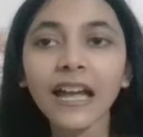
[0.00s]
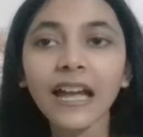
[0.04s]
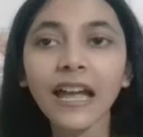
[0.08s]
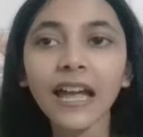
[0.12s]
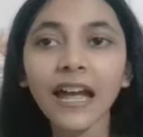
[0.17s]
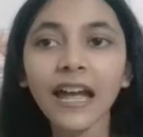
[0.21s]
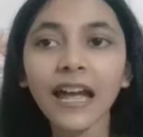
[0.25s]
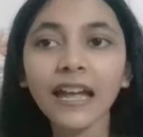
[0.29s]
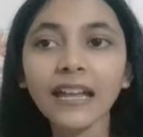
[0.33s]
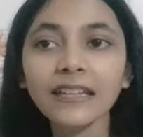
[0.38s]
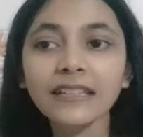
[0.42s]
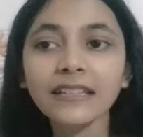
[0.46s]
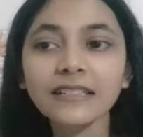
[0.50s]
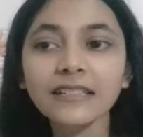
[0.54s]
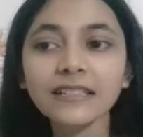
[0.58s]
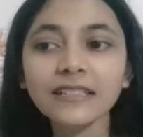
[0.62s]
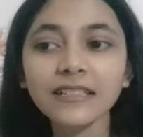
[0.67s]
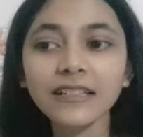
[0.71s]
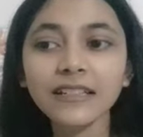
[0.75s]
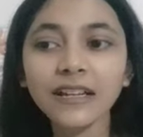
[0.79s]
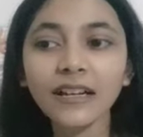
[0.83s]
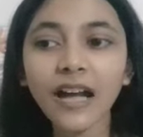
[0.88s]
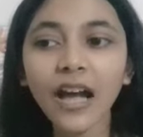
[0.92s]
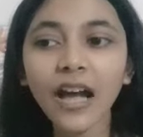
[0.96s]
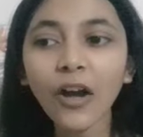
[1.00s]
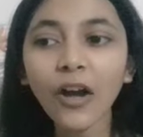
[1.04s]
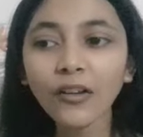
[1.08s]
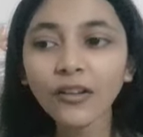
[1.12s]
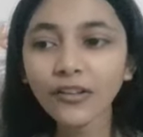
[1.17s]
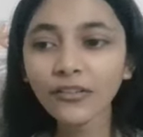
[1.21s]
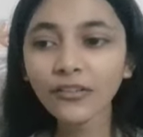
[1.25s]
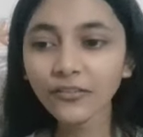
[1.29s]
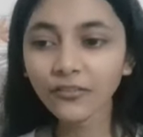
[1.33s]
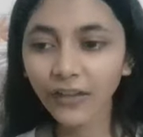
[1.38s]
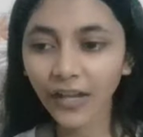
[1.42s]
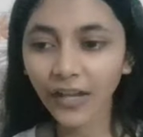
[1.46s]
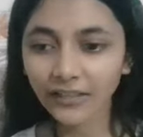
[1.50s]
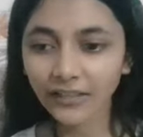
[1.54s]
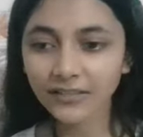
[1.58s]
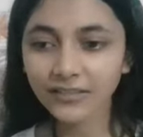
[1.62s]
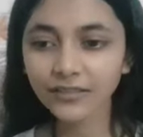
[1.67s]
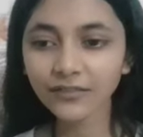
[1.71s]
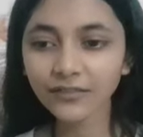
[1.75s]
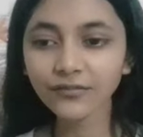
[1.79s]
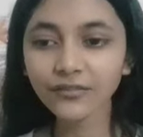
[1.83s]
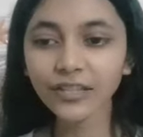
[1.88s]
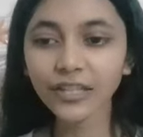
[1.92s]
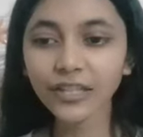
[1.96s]
and how
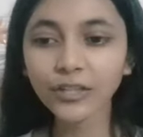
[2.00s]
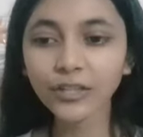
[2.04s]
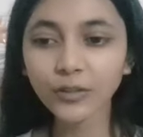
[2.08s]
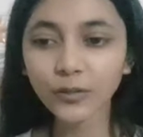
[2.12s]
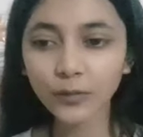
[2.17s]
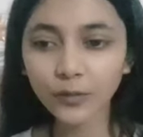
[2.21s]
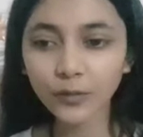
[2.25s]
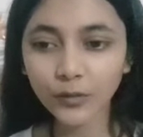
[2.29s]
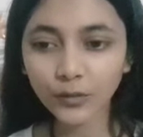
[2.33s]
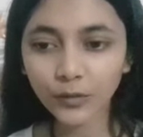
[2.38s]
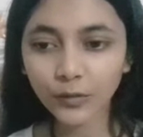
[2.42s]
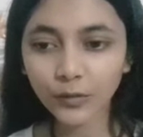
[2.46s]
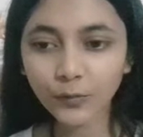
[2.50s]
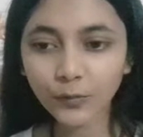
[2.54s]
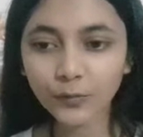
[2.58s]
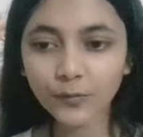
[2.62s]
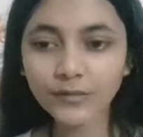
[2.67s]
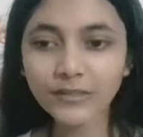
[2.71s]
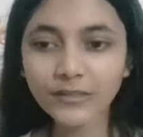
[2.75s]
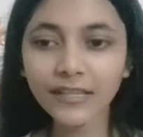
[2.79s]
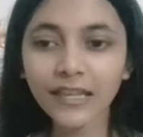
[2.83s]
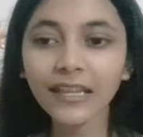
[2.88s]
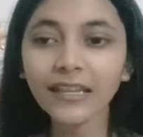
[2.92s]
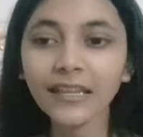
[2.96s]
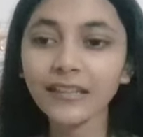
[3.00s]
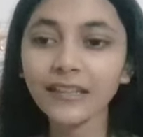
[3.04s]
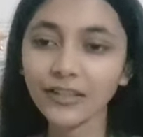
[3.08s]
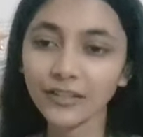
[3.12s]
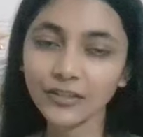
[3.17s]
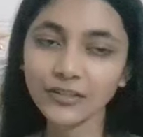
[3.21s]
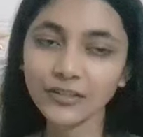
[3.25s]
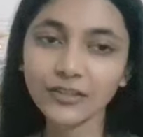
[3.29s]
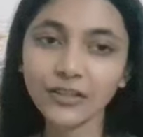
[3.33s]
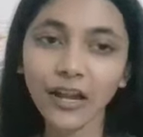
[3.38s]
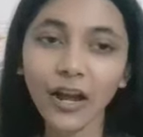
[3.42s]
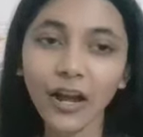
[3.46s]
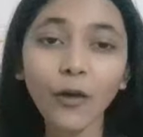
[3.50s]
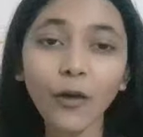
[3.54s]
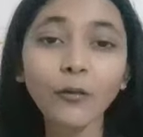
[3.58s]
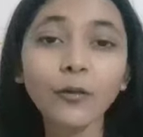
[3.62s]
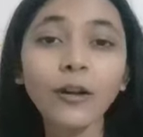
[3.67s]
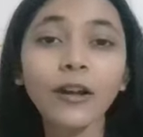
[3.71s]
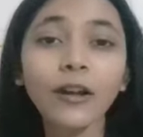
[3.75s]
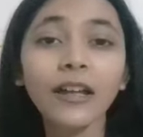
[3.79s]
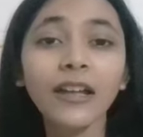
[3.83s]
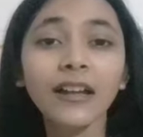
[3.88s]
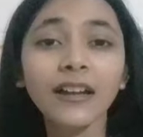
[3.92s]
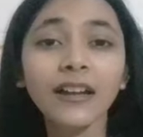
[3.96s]
effectively you use English, how
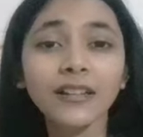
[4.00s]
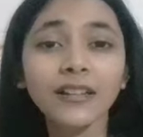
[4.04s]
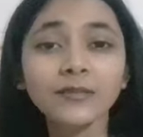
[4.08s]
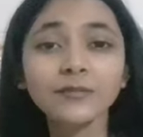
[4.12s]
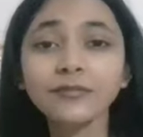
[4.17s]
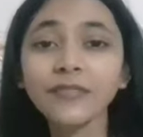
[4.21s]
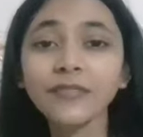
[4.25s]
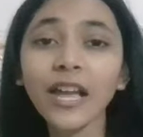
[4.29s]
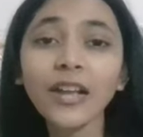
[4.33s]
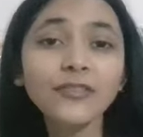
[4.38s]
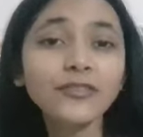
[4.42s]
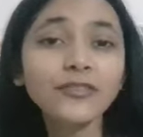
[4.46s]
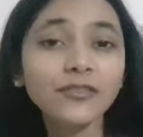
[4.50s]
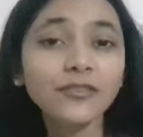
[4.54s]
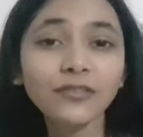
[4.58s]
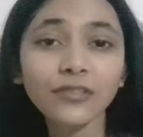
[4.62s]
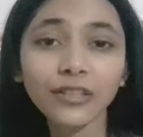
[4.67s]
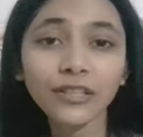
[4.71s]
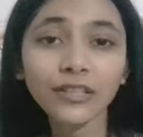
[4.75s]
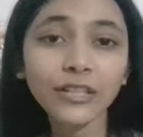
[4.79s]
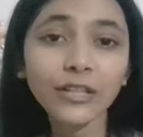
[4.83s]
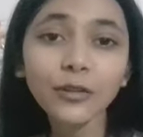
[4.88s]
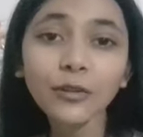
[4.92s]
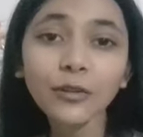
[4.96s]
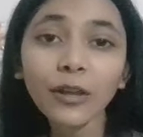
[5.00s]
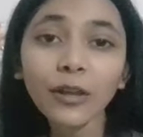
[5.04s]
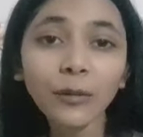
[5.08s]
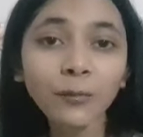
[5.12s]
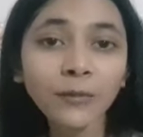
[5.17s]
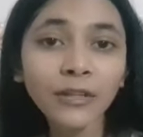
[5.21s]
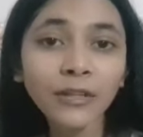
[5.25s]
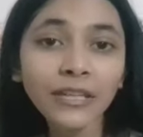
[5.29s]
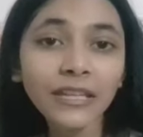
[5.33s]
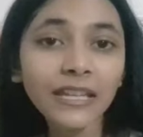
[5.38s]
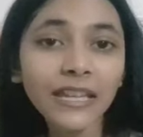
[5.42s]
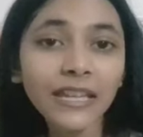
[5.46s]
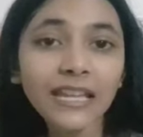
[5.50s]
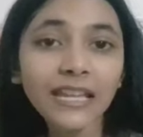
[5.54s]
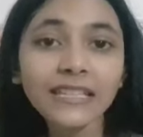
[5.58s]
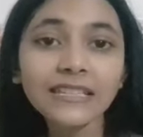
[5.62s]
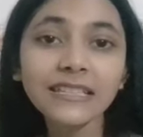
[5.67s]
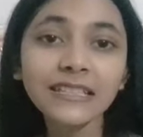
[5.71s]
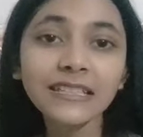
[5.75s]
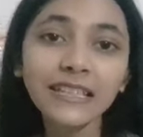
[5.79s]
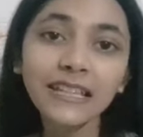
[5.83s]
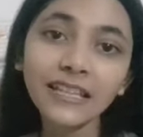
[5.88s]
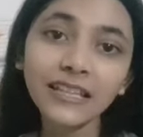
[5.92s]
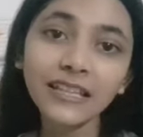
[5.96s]
naturally you communicate
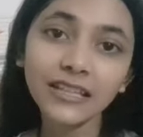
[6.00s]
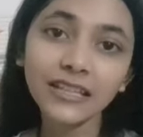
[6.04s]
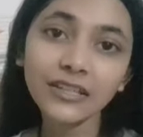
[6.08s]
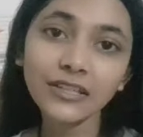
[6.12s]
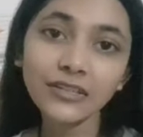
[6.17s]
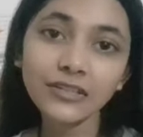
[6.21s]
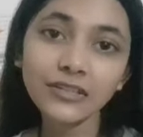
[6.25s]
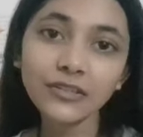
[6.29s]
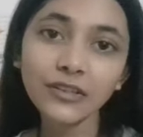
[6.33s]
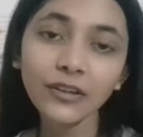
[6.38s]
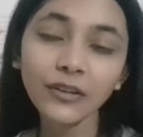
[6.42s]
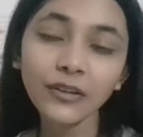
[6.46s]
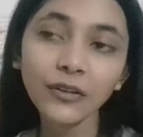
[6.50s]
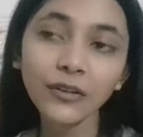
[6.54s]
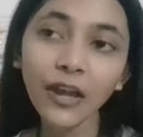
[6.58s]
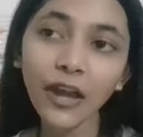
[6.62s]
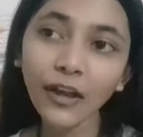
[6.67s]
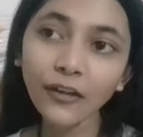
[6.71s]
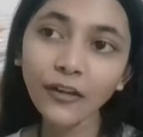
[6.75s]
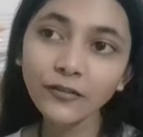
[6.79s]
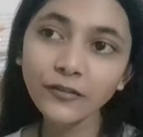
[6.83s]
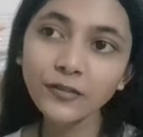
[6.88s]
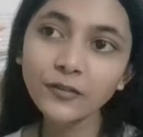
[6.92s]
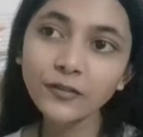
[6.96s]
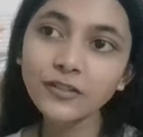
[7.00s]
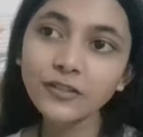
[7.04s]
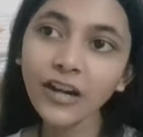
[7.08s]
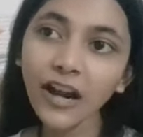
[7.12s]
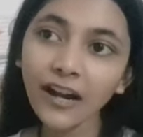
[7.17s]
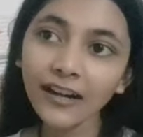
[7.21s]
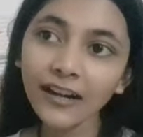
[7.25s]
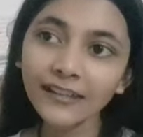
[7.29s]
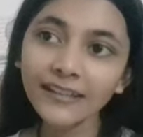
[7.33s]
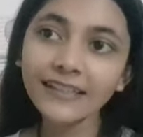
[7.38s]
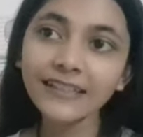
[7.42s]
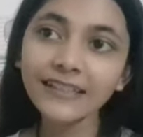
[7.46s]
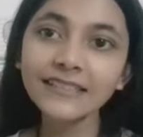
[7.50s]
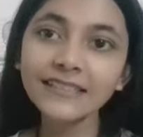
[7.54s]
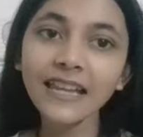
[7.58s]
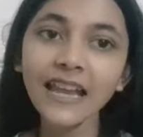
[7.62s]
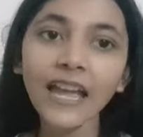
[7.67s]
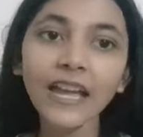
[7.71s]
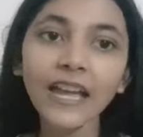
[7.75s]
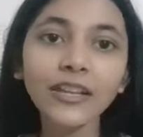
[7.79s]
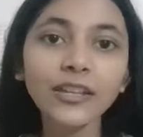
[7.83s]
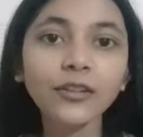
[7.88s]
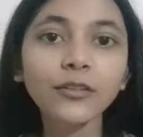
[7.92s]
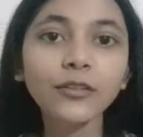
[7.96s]
in English. You have to target
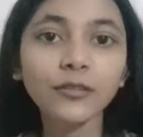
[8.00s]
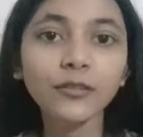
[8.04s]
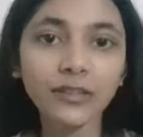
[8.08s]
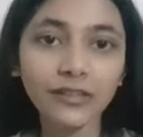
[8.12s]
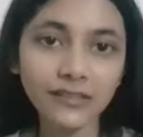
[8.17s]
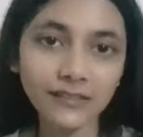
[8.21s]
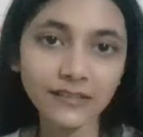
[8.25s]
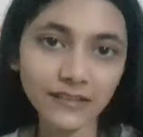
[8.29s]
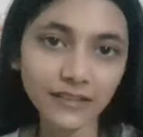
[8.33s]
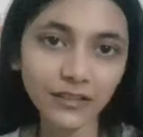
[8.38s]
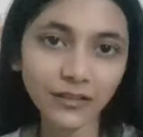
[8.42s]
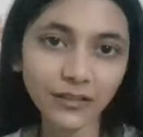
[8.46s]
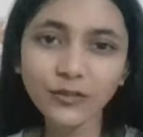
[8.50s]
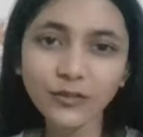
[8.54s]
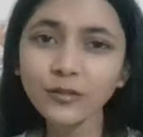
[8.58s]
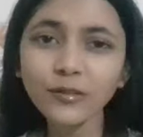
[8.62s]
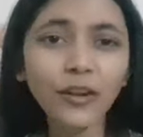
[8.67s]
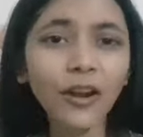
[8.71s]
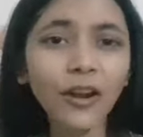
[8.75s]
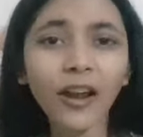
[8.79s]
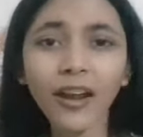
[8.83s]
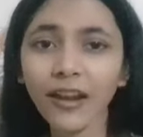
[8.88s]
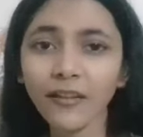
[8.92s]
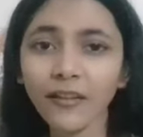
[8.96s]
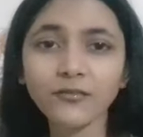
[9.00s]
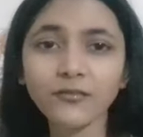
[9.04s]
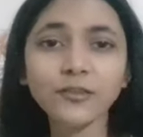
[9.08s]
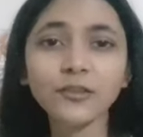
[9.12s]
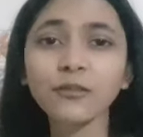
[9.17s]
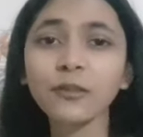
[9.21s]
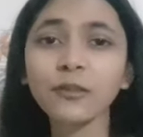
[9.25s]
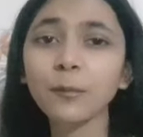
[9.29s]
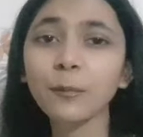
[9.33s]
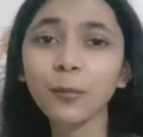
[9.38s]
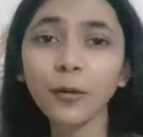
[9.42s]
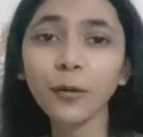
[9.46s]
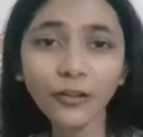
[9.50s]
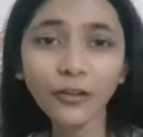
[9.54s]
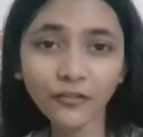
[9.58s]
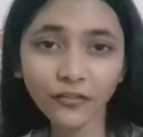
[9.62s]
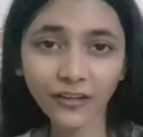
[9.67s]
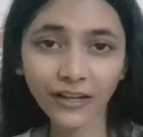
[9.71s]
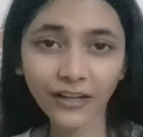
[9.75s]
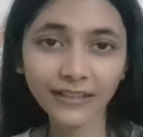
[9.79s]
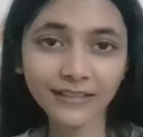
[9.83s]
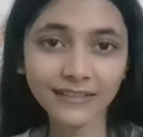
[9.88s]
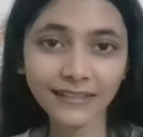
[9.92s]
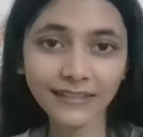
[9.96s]
accuracy. You do not have to be
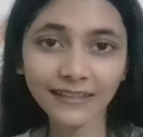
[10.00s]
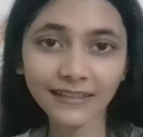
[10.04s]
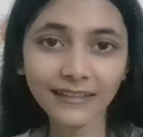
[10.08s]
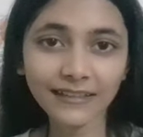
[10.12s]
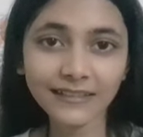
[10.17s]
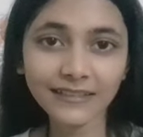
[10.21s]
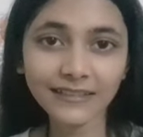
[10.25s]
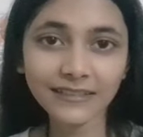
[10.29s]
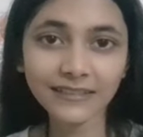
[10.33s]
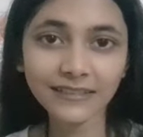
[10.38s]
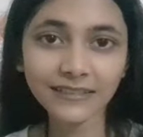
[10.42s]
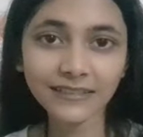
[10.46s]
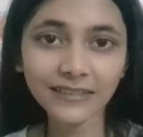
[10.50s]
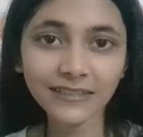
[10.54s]
perfect in it.